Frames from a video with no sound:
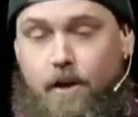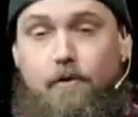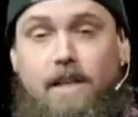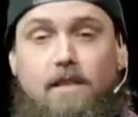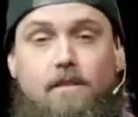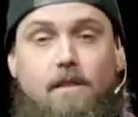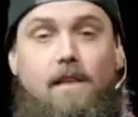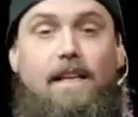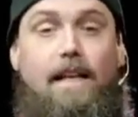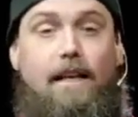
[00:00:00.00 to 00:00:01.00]
Near East,
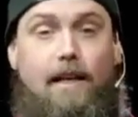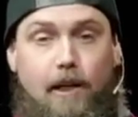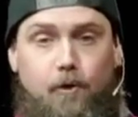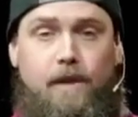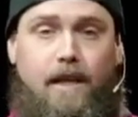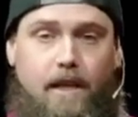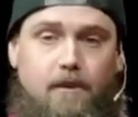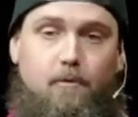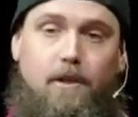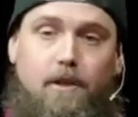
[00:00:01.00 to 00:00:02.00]
including
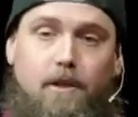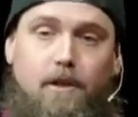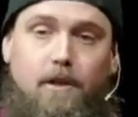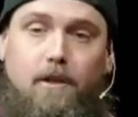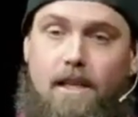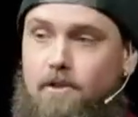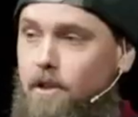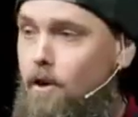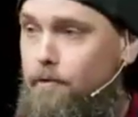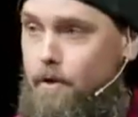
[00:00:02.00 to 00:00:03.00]
Israel.
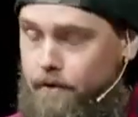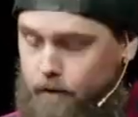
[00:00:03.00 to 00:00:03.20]
All